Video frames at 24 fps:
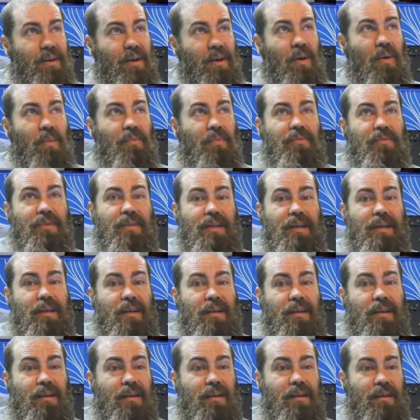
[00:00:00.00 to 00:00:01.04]

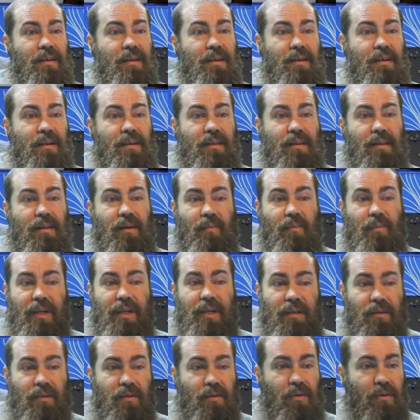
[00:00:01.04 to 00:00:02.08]
Hopefully they'll
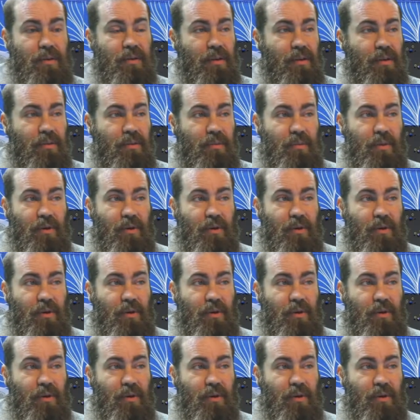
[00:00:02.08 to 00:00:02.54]
be a little